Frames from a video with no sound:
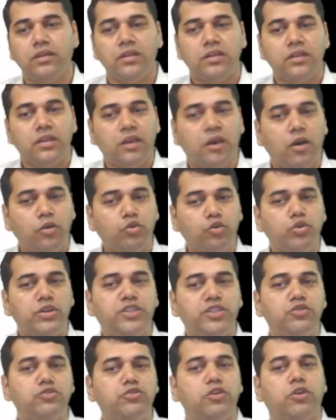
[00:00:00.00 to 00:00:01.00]
Now, how to
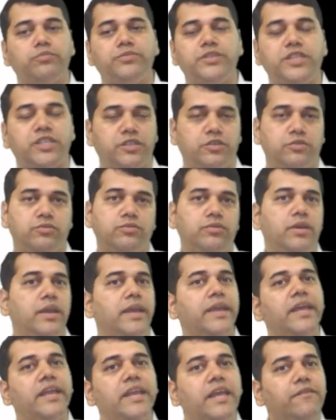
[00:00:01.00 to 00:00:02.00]
achieve the objective?
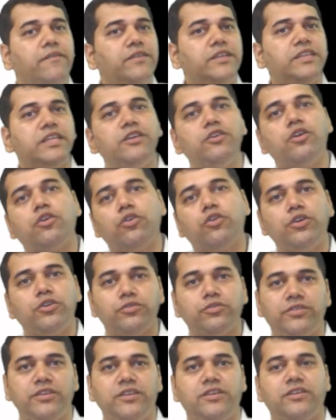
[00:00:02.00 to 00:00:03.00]
Again, everything you are going
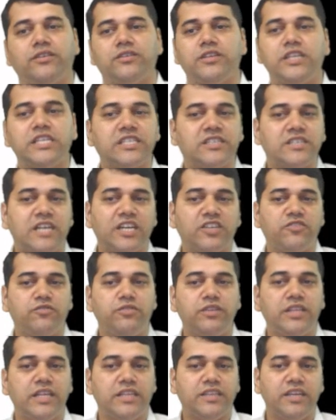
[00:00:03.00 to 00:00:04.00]
to see here. It starts
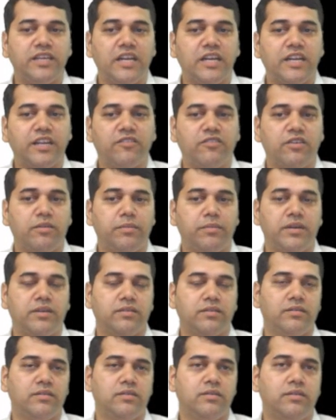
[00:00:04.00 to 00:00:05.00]
with ethical requirement.
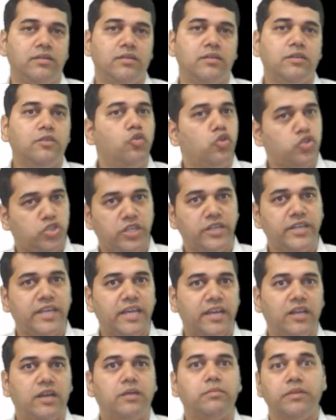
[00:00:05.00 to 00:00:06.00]
Question
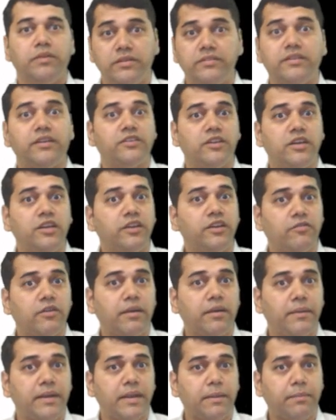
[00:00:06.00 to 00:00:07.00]
can come, is ethical
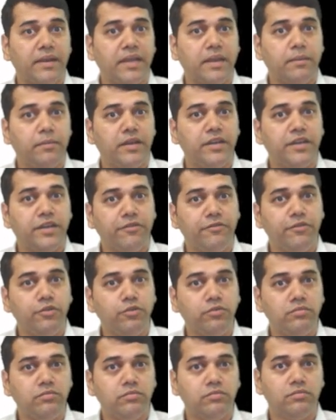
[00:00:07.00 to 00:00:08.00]
requirement applicable in
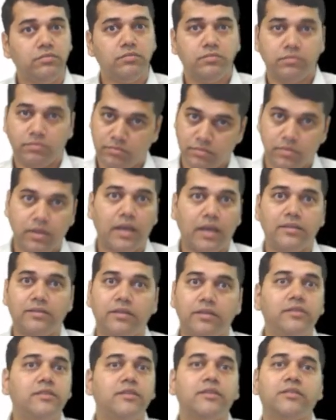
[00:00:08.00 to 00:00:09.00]
review?
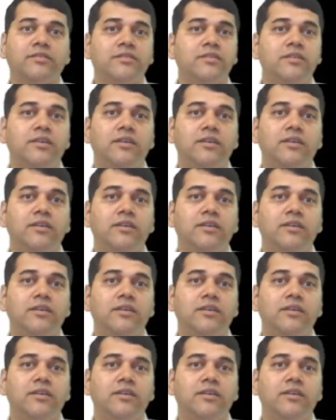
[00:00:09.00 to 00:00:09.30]
Answer is yes.